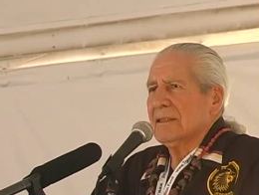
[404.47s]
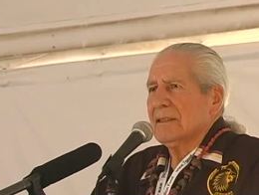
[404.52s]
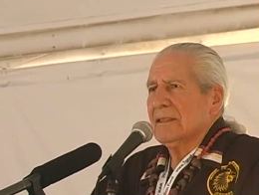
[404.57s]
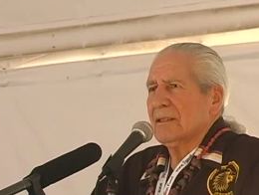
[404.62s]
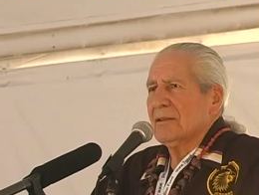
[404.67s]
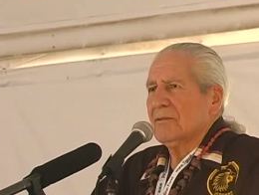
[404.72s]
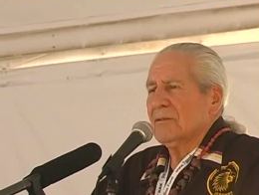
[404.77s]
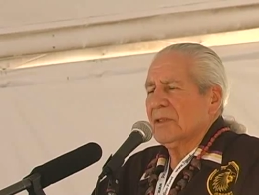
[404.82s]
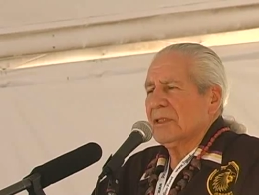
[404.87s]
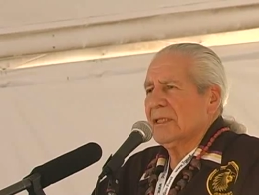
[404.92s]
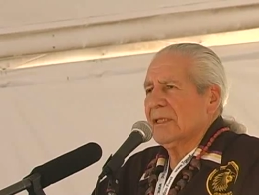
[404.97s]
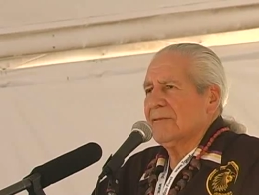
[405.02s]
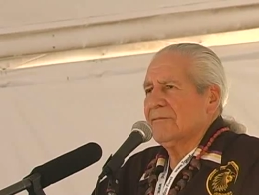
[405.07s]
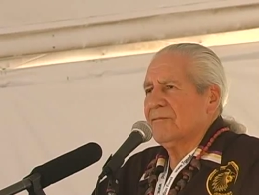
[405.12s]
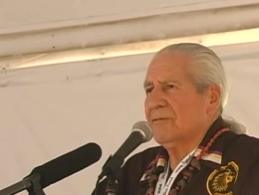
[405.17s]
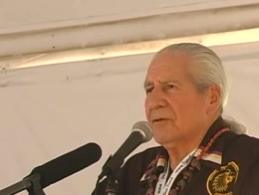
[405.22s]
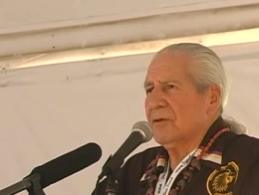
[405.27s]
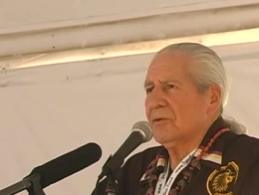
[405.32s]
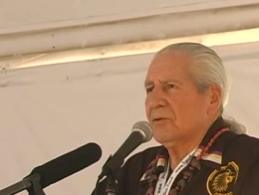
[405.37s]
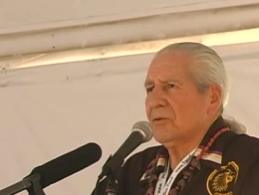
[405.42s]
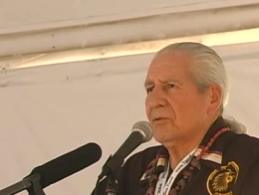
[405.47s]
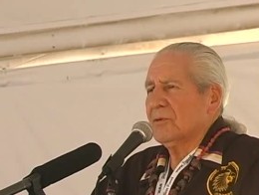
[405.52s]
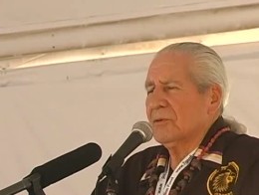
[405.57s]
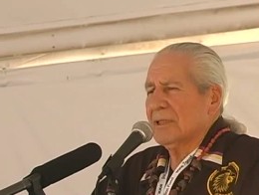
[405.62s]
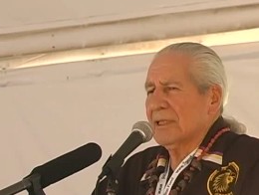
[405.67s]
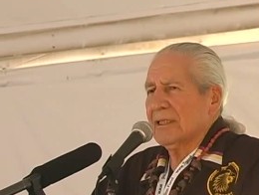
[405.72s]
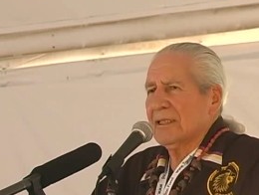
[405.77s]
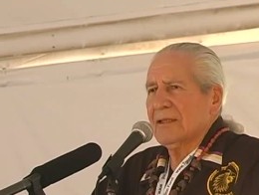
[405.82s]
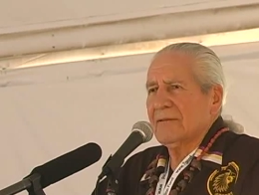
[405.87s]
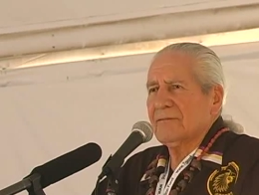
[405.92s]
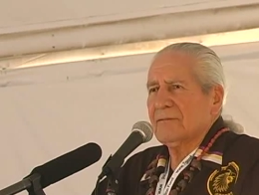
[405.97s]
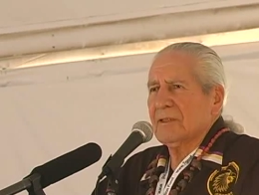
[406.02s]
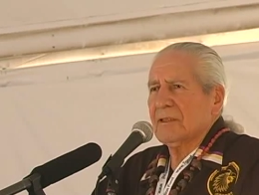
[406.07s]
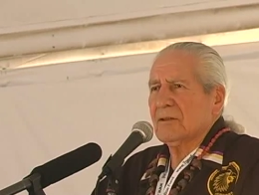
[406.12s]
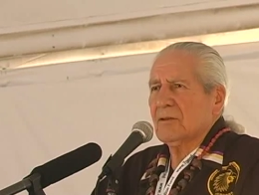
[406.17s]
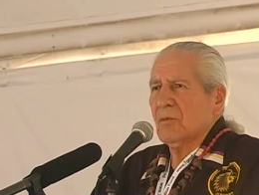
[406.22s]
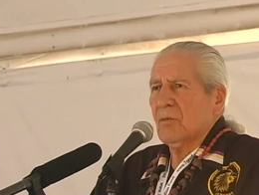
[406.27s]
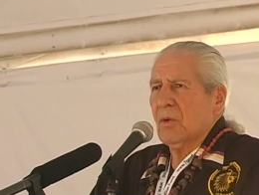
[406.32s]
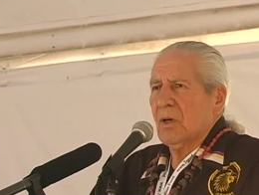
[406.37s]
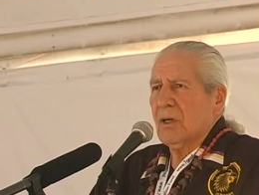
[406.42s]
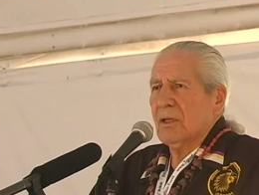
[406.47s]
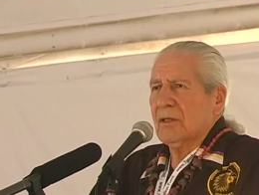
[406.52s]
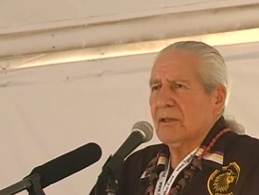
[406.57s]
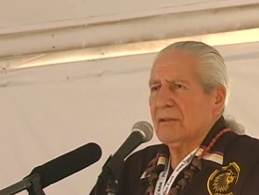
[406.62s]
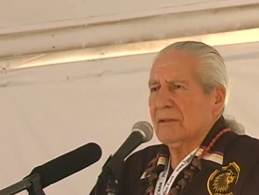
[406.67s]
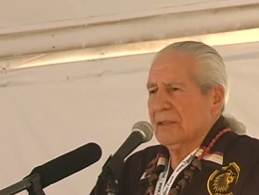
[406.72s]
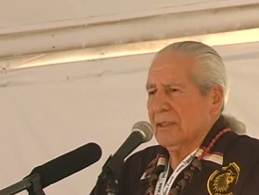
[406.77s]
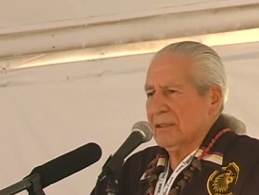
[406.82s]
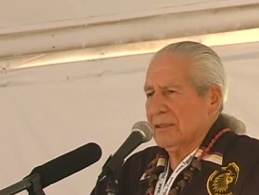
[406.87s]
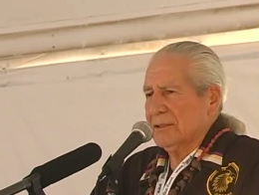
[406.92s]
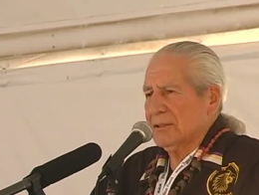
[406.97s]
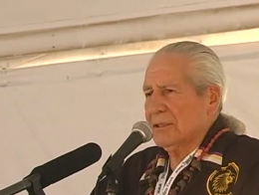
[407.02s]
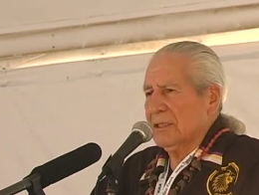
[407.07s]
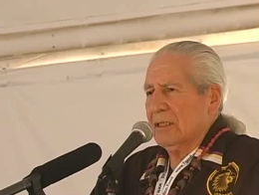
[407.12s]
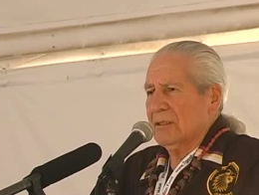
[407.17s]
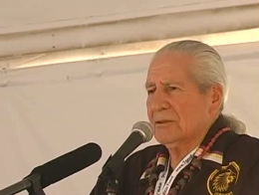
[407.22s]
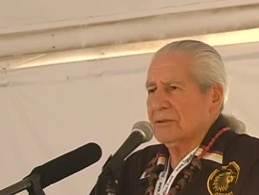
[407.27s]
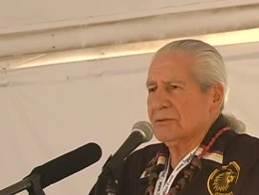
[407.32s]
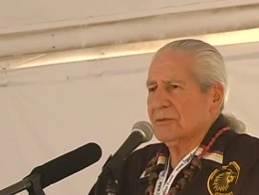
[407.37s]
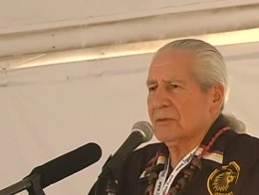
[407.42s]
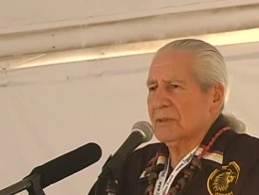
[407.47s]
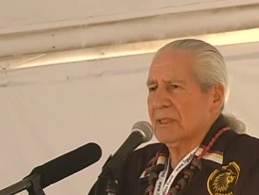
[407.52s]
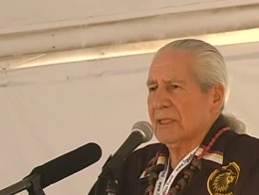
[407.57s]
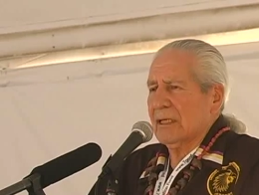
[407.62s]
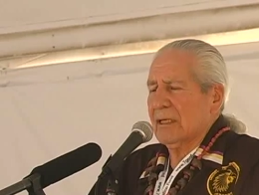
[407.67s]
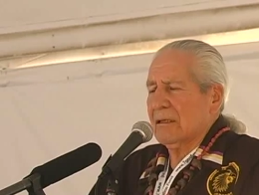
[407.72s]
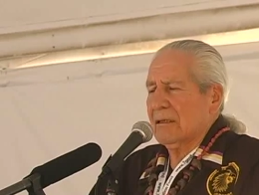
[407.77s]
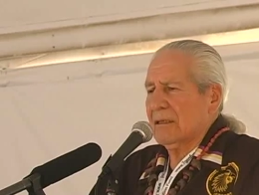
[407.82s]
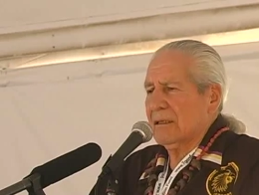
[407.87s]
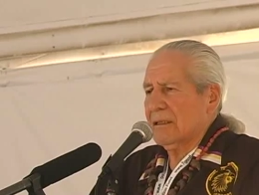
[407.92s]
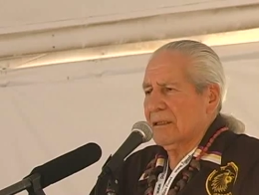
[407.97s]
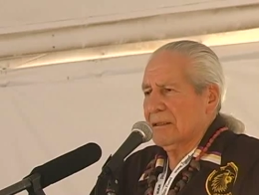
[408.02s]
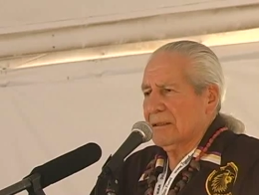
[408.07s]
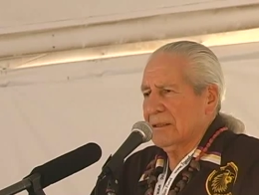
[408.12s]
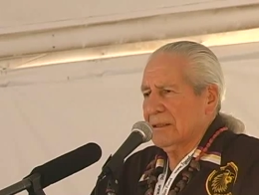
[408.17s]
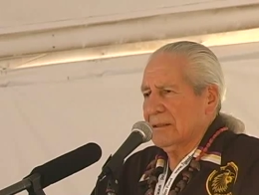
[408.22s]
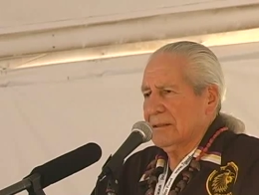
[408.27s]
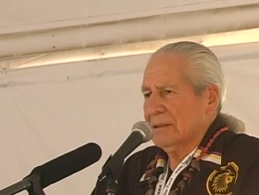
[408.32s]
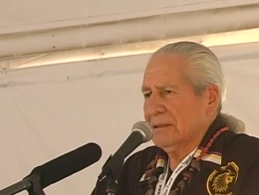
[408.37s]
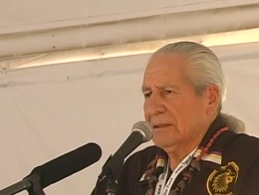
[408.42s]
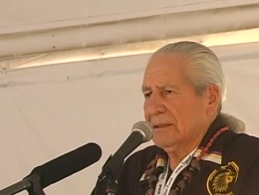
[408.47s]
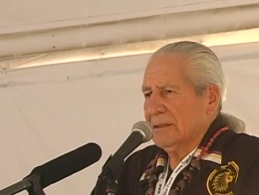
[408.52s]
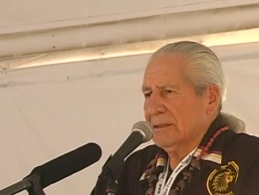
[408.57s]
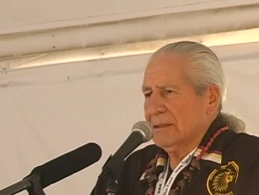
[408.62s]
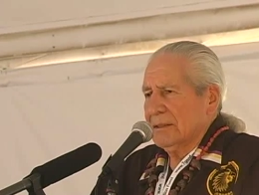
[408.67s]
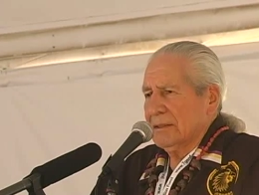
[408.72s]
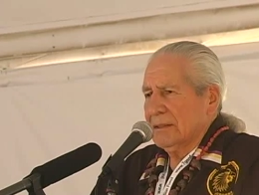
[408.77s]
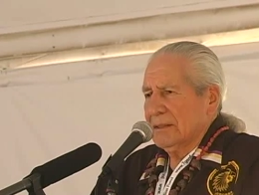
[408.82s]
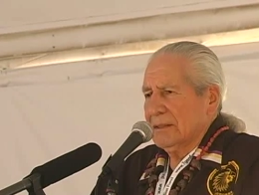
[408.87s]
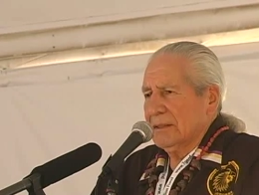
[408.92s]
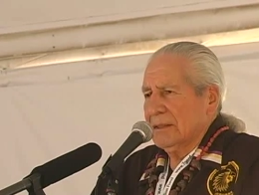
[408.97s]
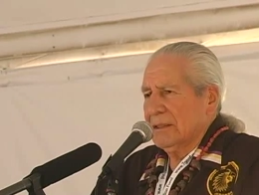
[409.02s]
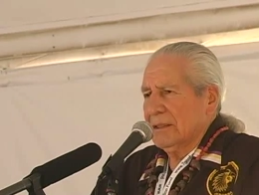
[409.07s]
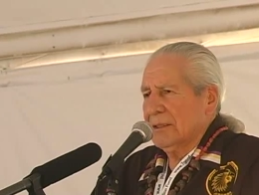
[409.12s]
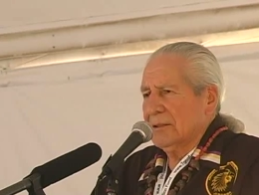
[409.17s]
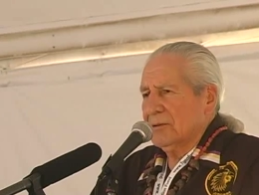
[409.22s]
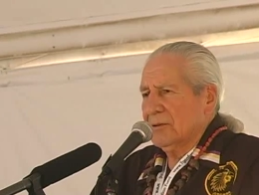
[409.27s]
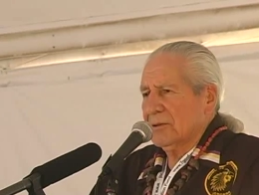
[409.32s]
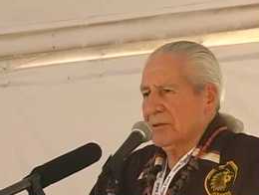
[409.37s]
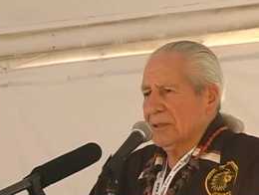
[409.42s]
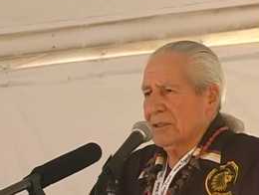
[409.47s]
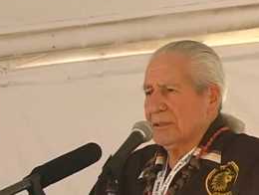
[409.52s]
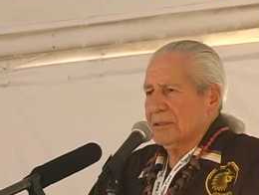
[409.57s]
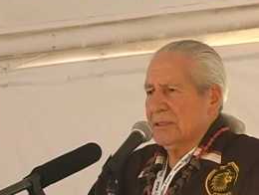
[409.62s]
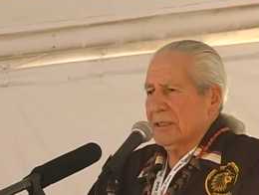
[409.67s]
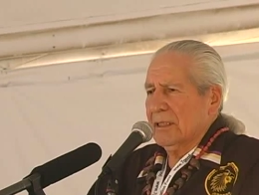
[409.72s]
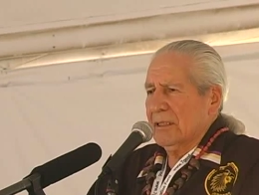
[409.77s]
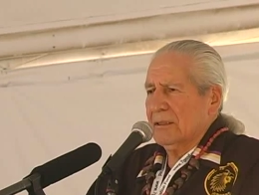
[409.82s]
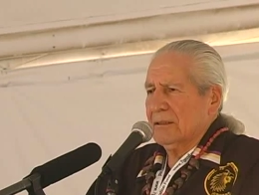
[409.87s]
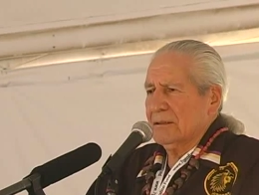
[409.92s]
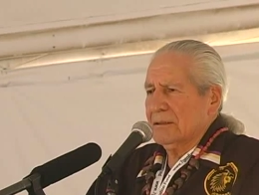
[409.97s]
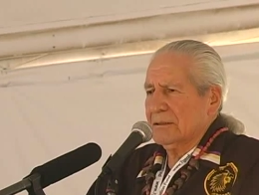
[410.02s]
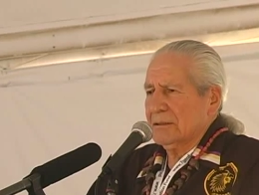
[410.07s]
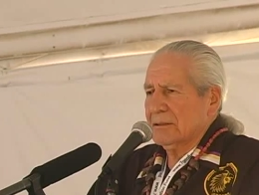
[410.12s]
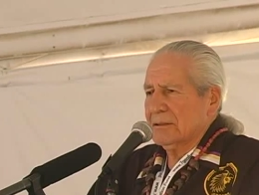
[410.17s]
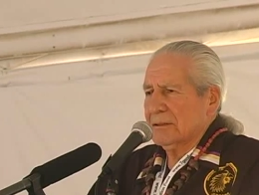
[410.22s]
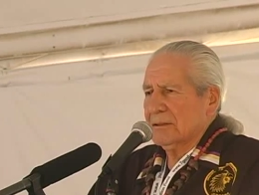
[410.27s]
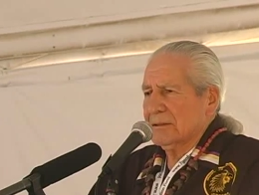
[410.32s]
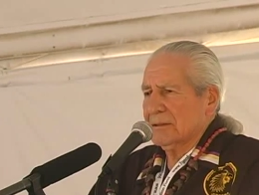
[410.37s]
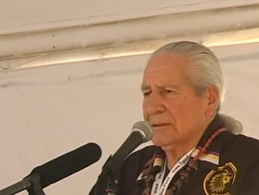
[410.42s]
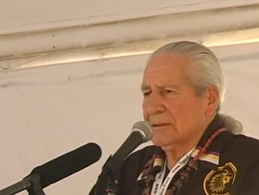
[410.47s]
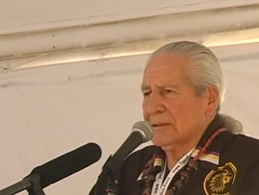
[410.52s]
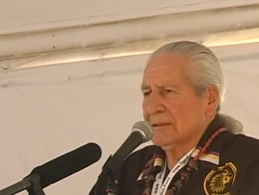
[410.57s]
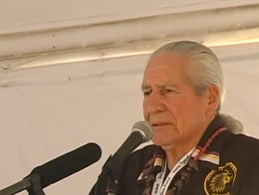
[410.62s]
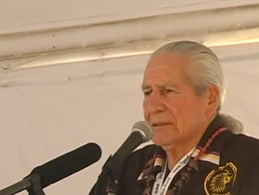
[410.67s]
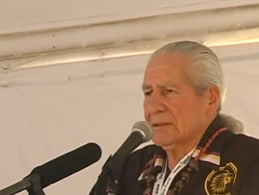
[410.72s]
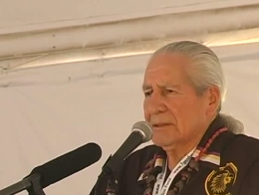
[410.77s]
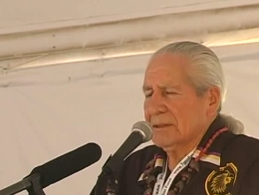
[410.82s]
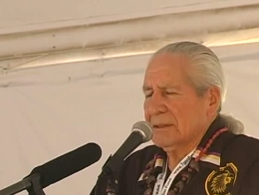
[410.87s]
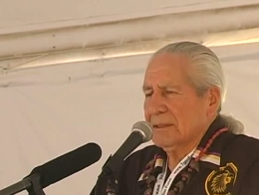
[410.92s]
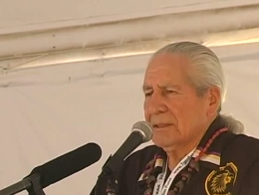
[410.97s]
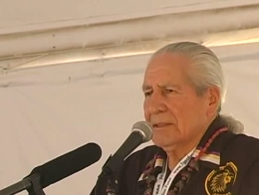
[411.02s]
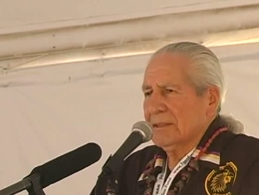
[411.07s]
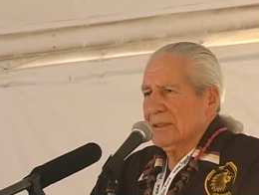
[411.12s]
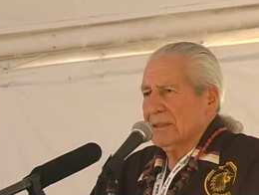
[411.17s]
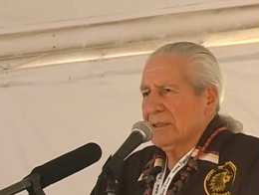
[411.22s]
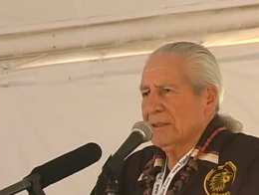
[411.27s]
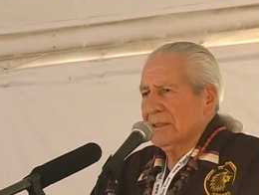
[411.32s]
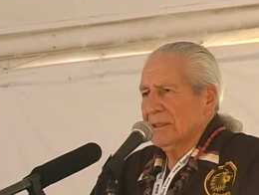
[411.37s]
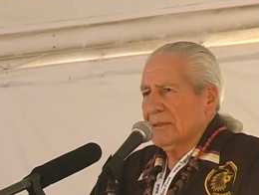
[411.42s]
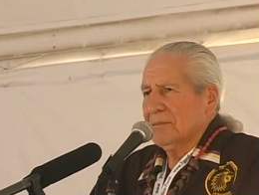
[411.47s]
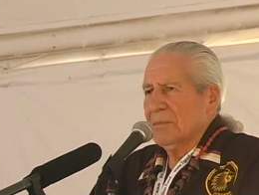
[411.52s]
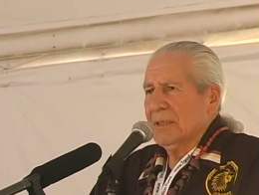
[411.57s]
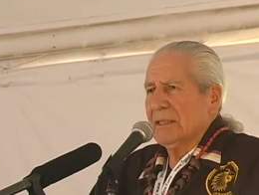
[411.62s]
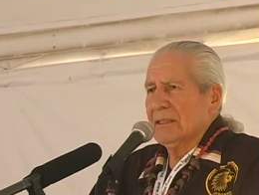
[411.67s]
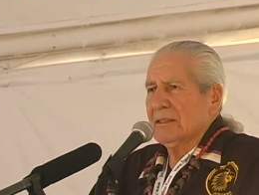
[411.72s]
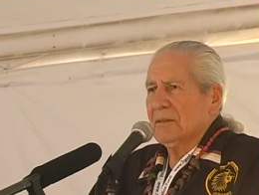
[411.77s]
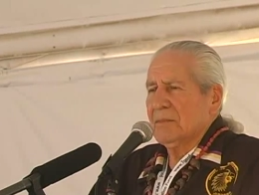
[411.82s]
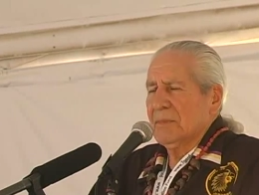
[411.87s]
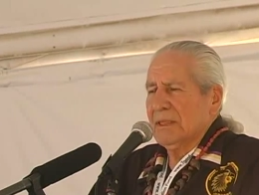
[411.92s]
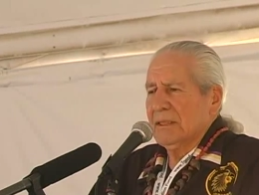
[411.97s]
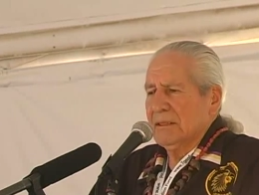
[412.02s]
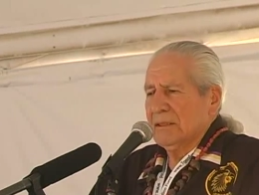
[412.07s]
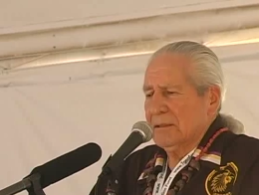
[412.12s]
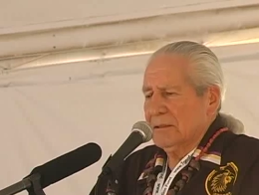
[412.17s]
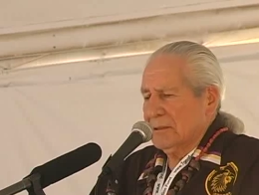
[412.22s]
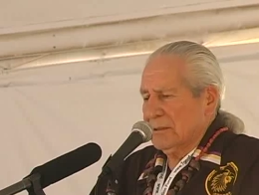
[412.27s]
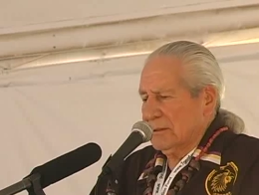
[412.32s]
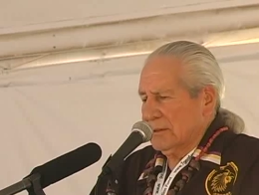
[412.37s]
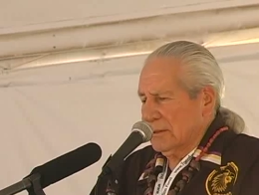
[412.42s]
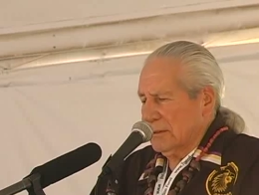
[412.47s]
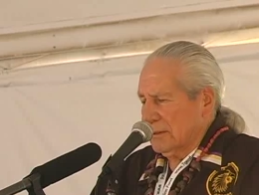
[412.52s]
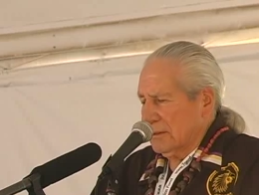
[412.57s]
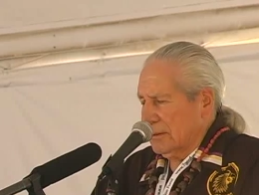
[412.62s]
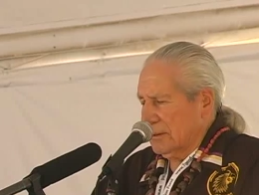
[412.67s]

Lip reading: And when they flew, they lifted the water, and the shells were there. And he took the shells and he made the beads.